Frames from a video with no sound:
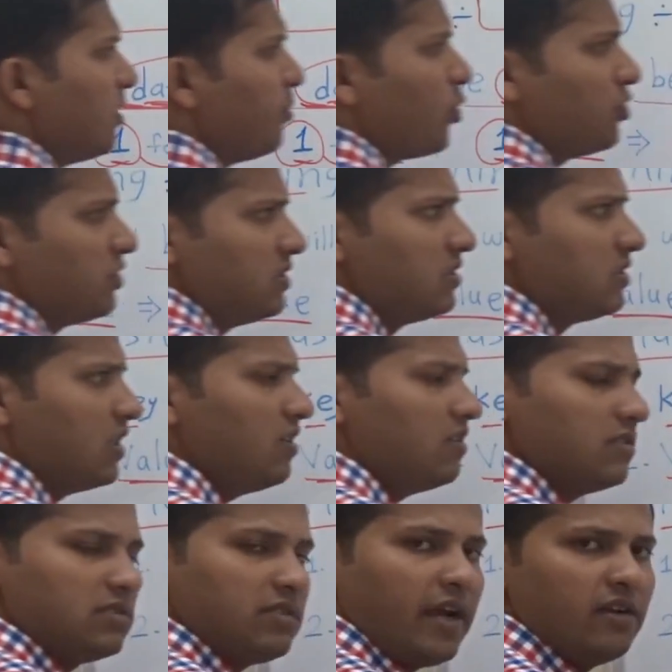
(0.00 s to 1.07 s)
is the
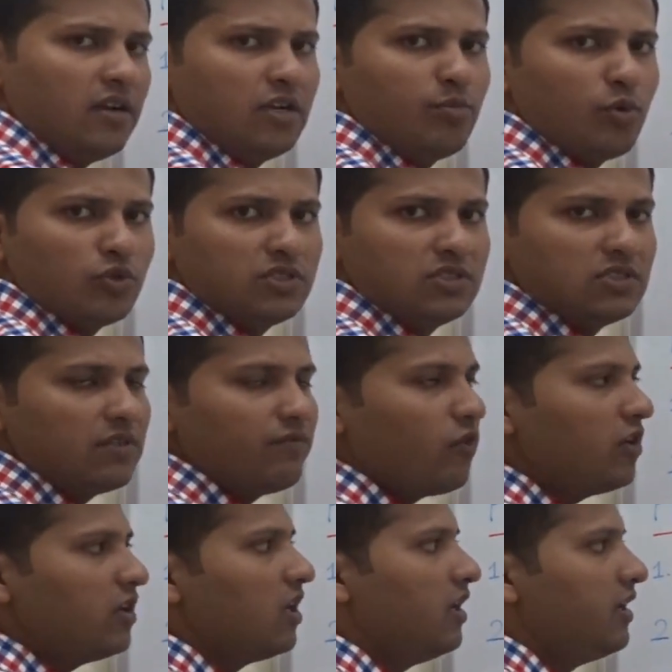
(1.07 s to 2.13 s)
procedure, standard procedure
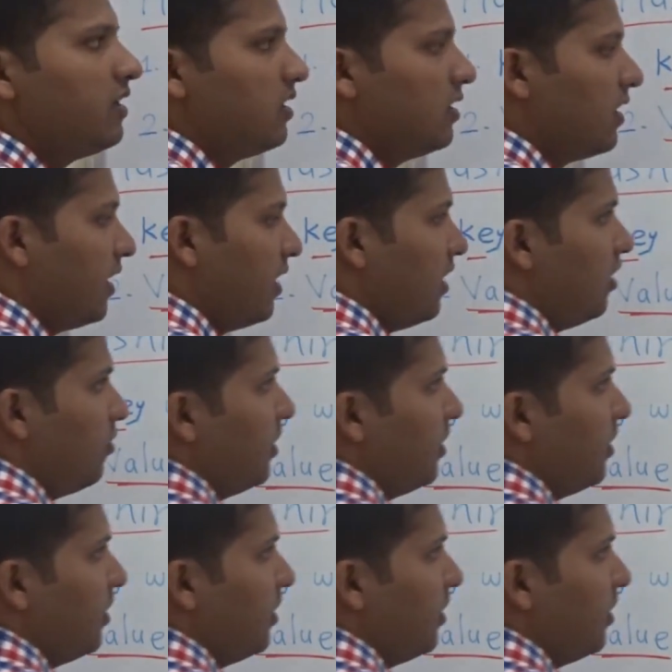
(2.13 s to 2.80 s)
for deleting an